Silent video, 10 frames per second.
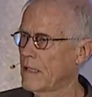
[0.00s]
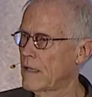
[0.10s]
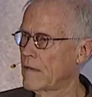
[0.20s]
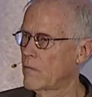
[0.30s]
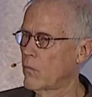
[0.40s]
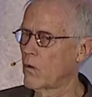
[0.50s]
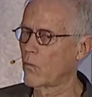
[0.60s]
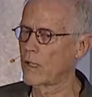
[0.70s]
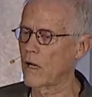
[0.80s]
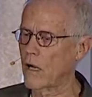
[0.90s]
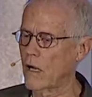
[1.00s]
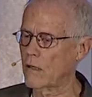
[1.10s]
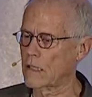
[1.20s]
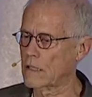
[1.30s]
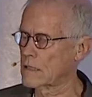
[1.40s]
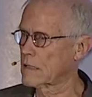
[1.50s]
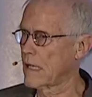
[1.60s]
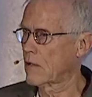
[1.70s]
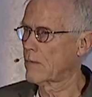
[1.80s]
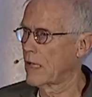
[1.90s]
And where we are is
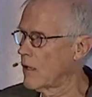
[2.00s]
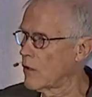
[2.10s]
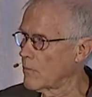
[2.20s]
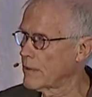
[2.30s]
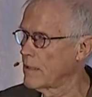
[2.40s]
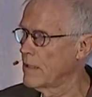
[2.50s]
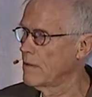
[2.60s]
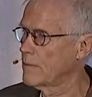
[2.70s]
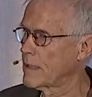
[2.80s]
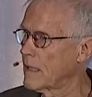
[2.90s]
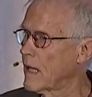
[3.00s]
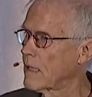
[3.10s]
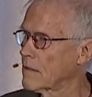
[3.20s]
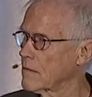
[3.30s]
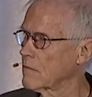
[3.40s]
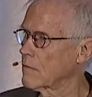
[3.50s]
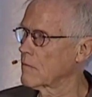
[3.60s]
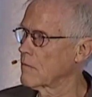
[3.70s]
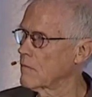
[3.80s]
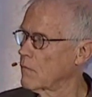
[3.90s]
how can we help, but not,
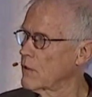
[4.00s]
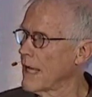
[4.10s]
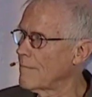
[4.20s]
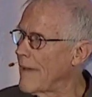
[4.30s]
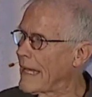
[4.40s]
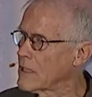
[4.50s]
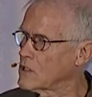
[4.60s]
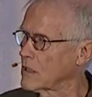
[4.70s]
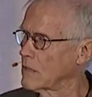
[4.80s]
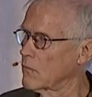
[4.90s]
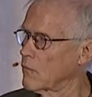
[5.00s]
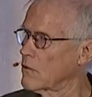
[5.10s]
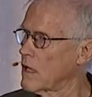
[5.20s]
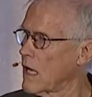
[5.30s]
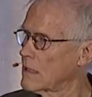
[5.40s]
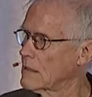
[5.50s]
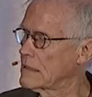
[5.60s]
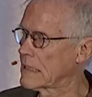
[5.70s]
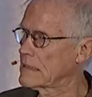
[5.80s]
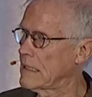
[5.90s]
we're not managing it. We're not
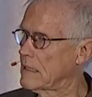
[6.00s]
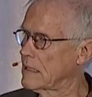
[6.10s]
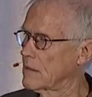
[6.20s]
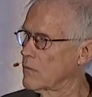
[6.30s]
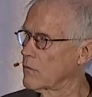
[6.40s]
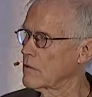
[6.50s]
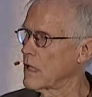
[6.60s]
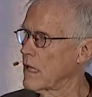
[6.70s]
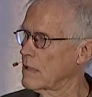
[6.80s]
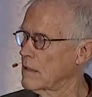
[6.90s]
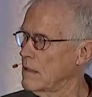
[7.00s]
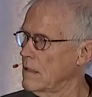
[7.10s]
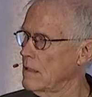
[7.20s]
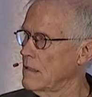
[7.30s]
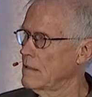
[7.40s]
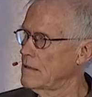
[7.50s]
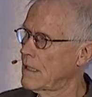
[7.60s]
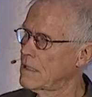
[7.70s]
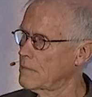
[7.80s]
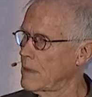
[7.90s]
dictating it. We're not
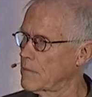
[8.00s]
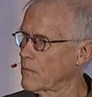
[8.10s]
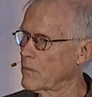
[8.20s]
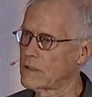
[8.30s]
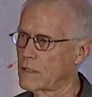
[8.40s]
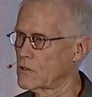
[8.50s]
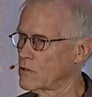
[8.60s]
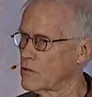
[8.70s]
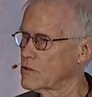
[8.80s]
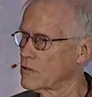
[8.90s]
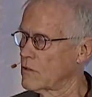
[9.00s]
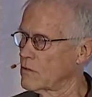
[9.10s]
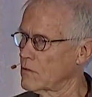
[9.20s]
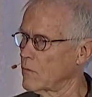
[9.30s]
telling people what they should or shouldn't do.